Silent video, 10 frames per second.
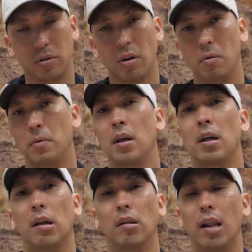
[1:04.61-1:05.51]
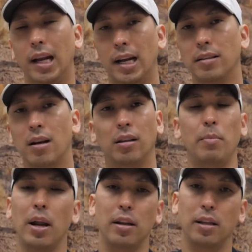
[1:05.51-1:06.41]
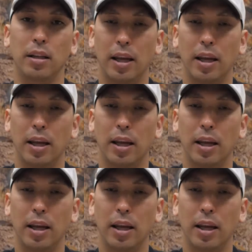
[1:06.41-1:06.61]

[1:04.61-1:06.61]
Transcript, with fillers: So like I talked about in the,